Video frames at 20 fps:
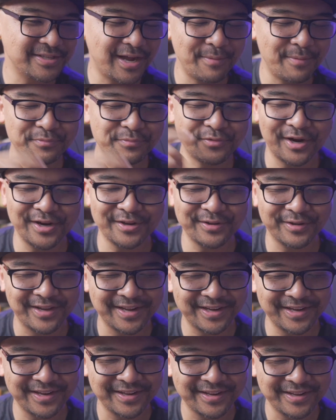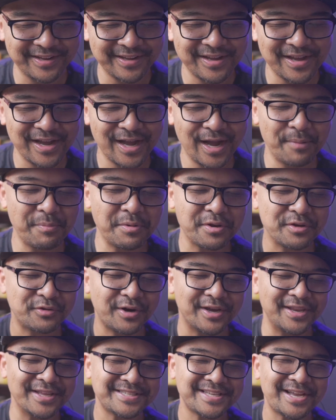I'm trying to like. I'm gonna
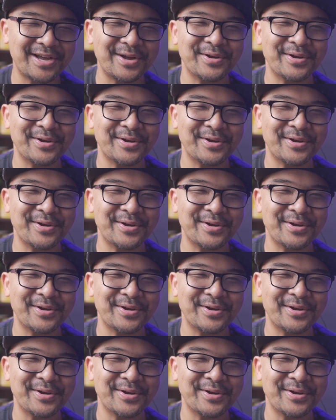try this out.